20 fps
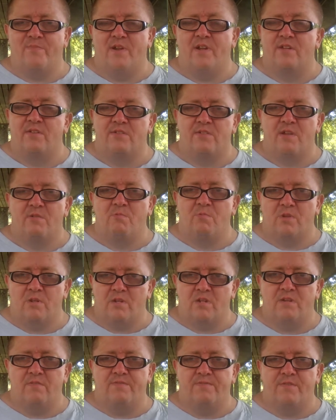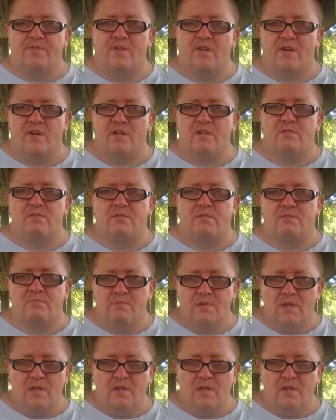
band, and we'll give phonetics